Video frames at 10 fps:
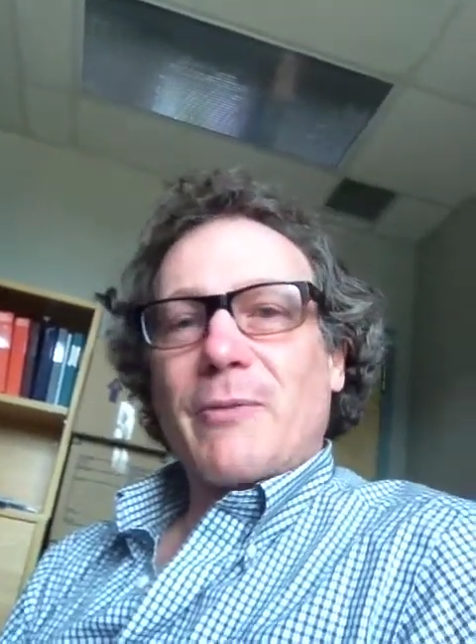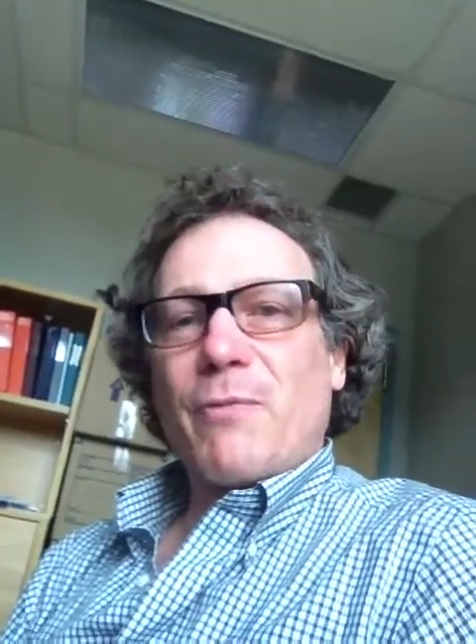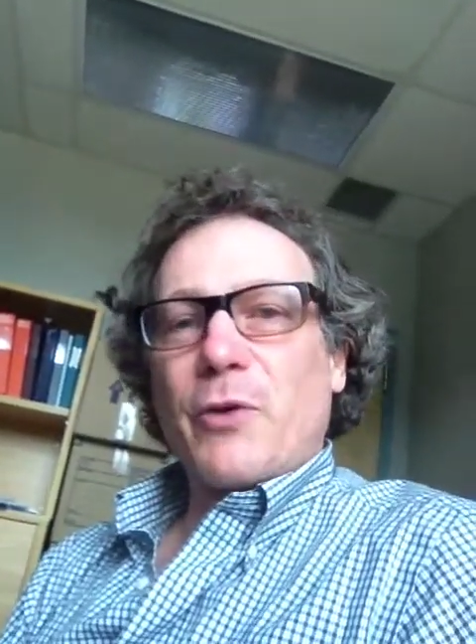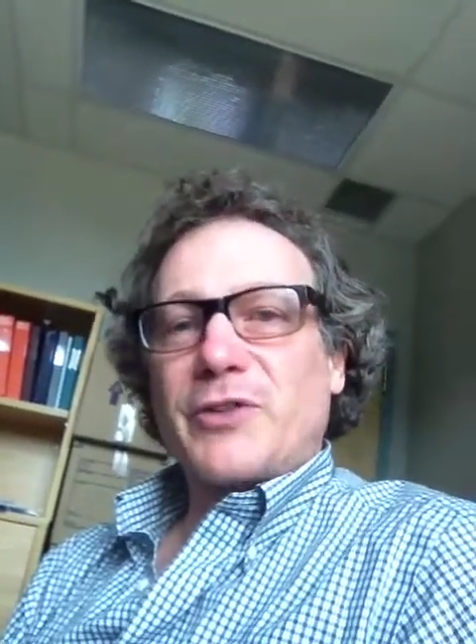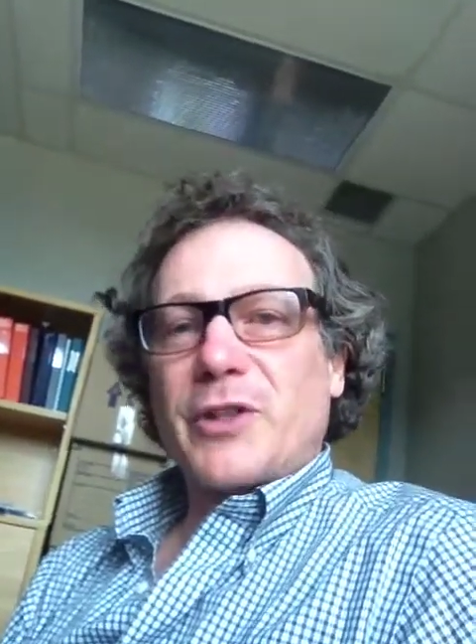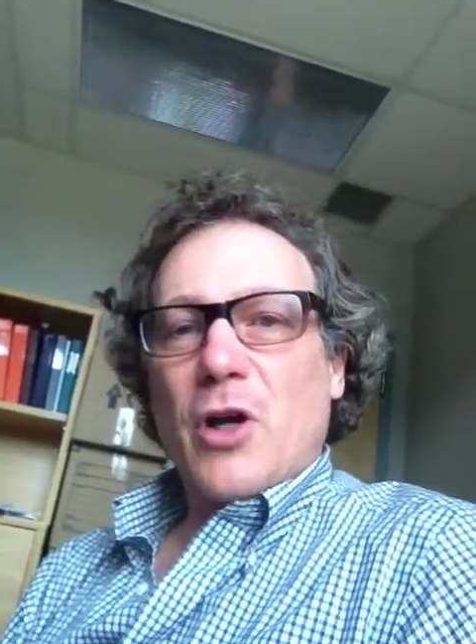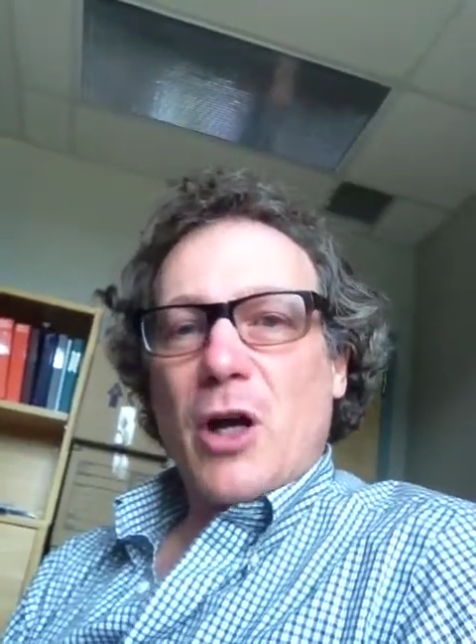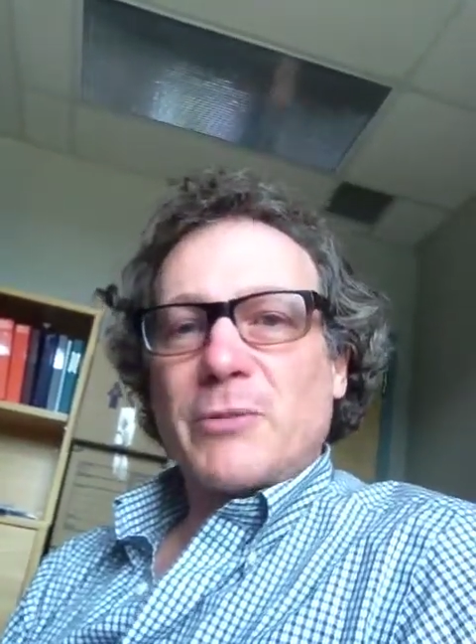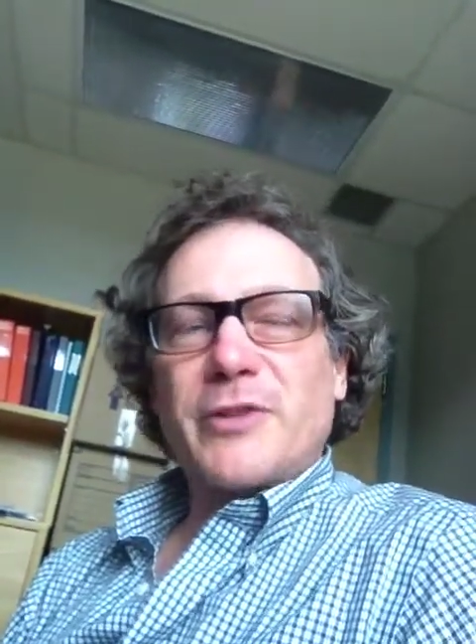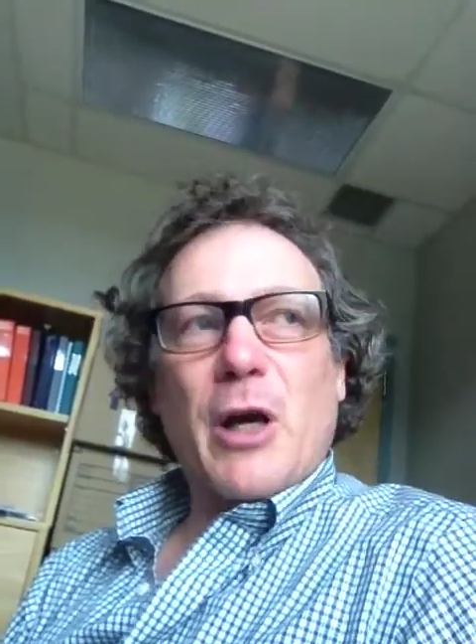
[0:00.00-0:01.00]
there's a
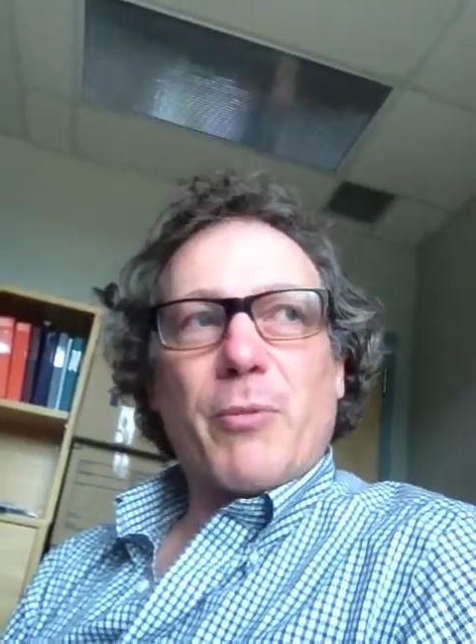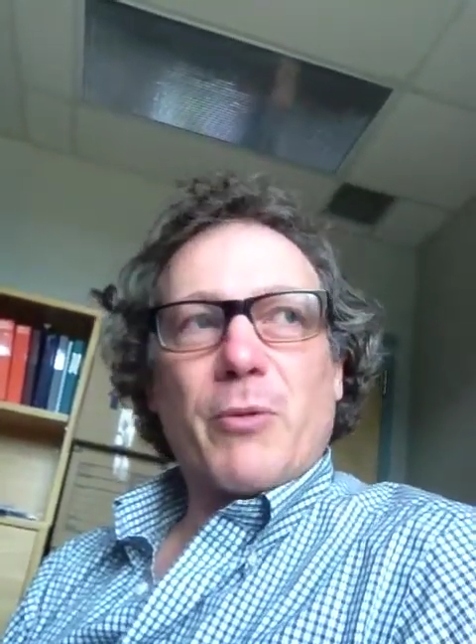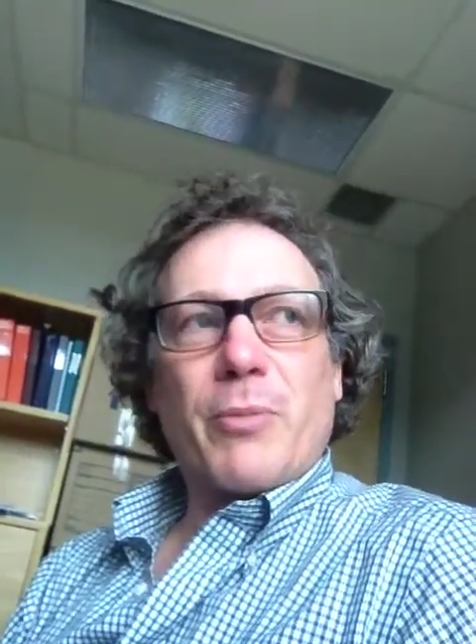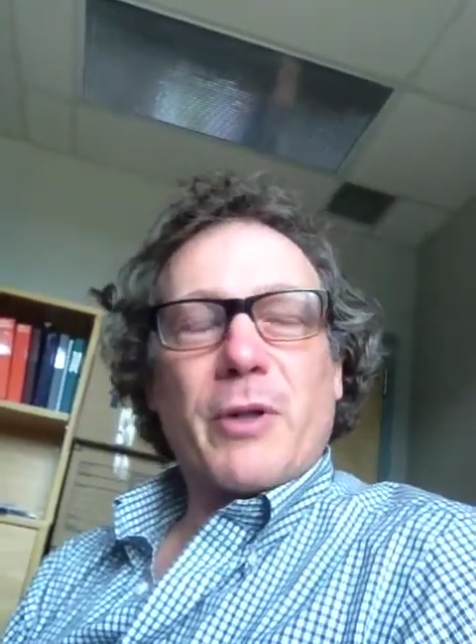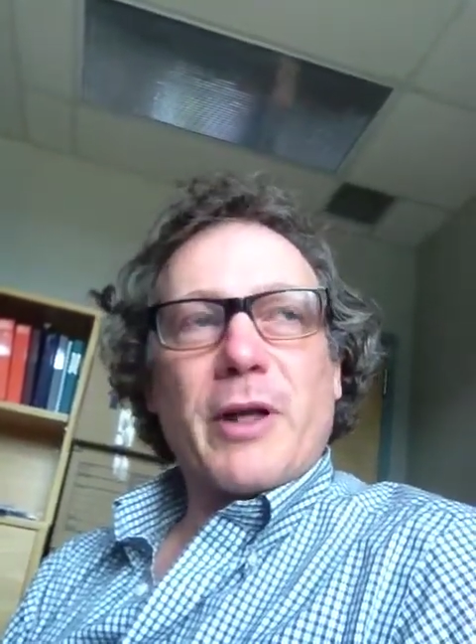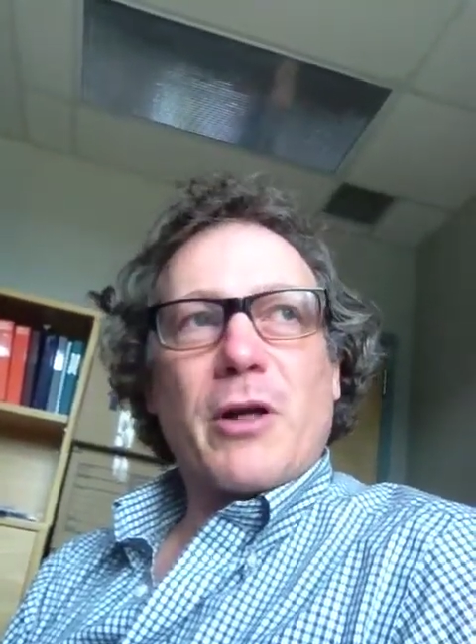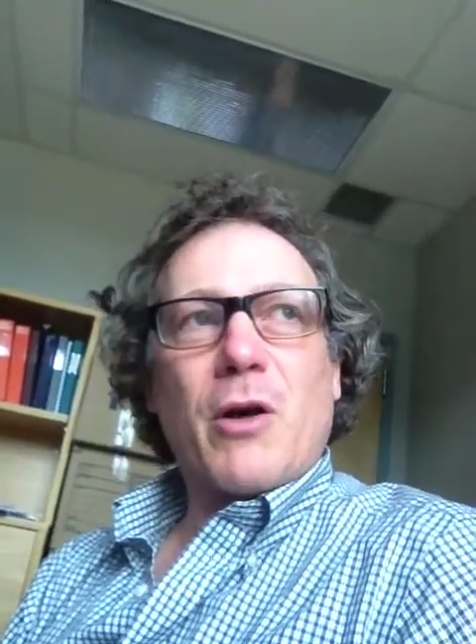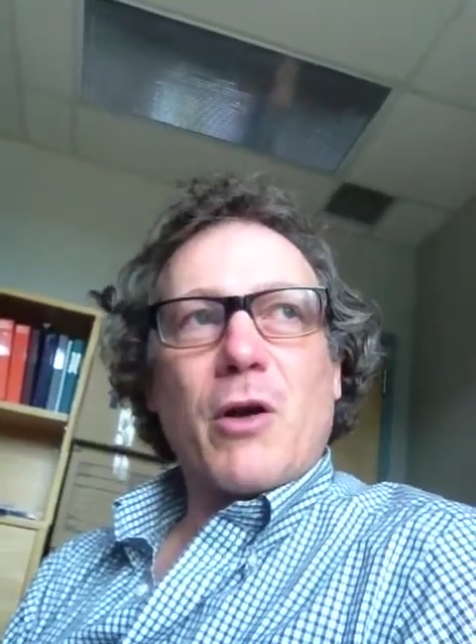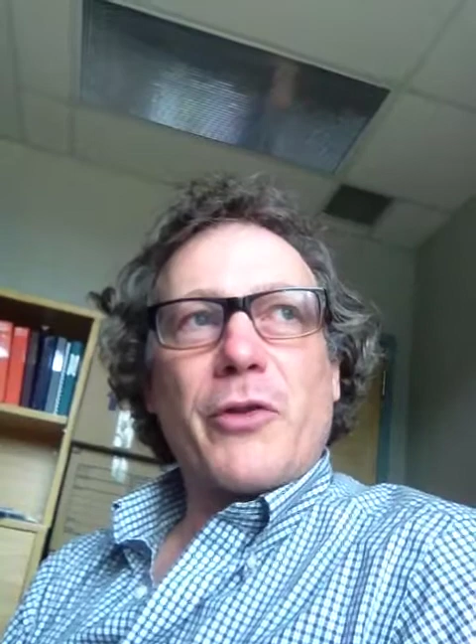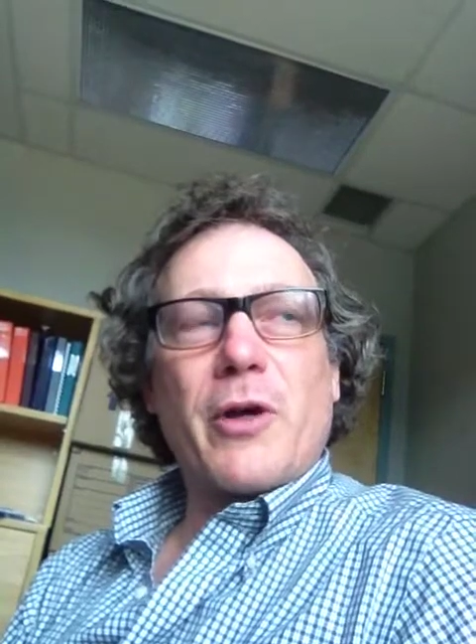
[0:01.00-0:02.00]
Tom Stoppard play
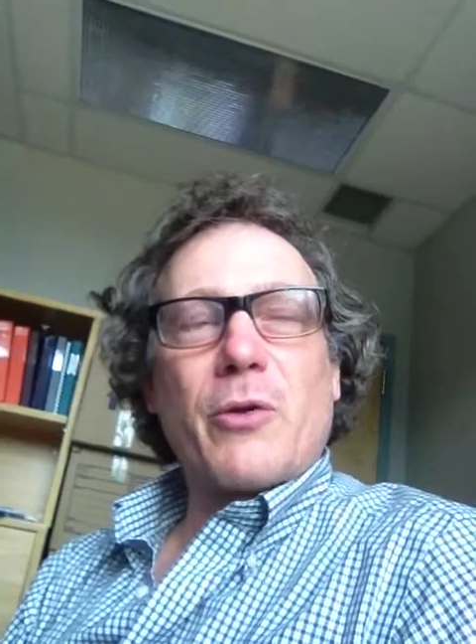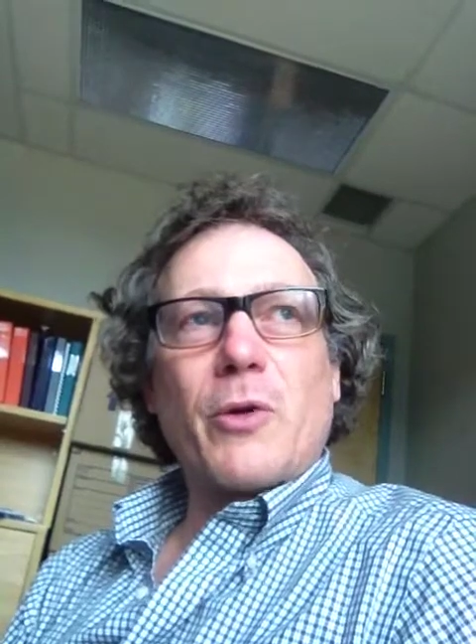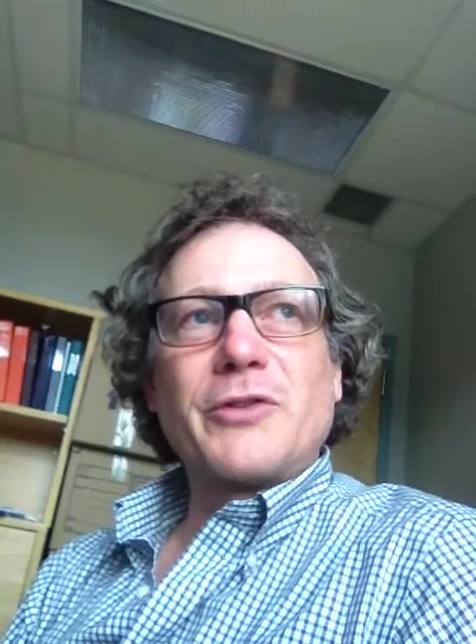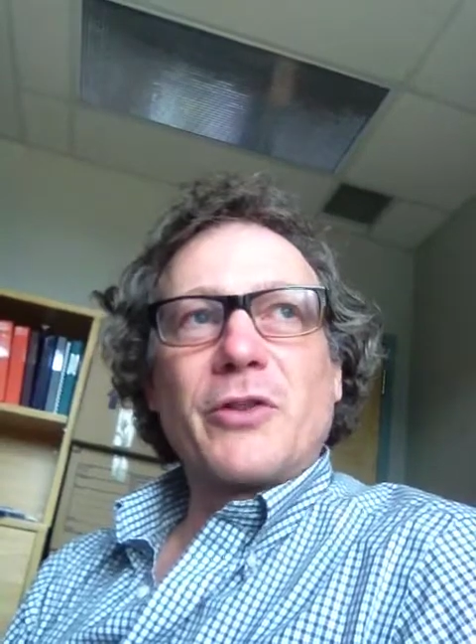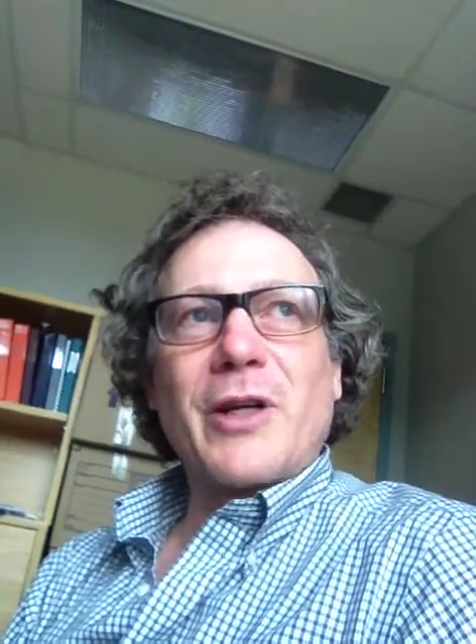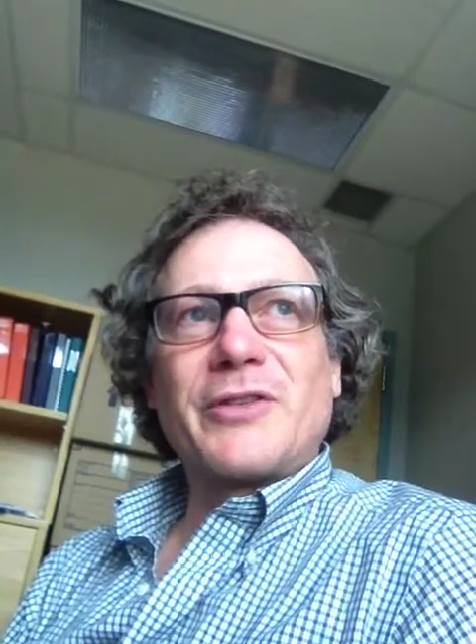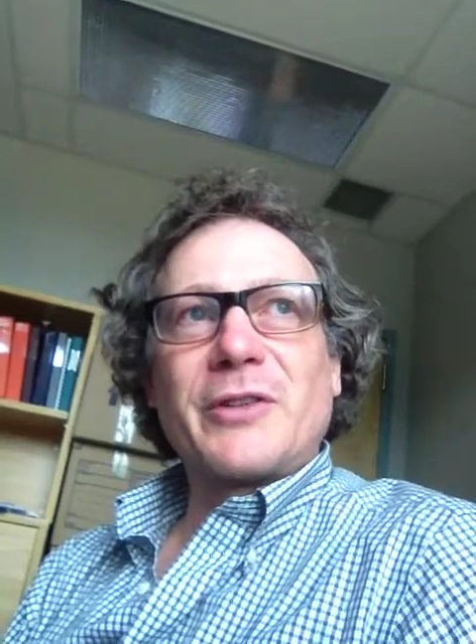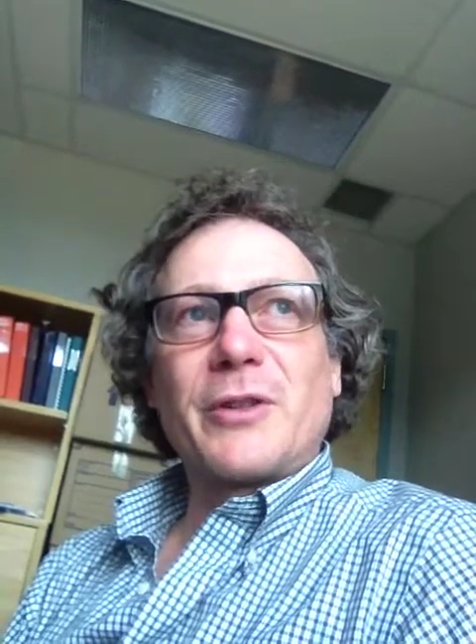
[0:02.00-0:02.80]
called Rosencrantz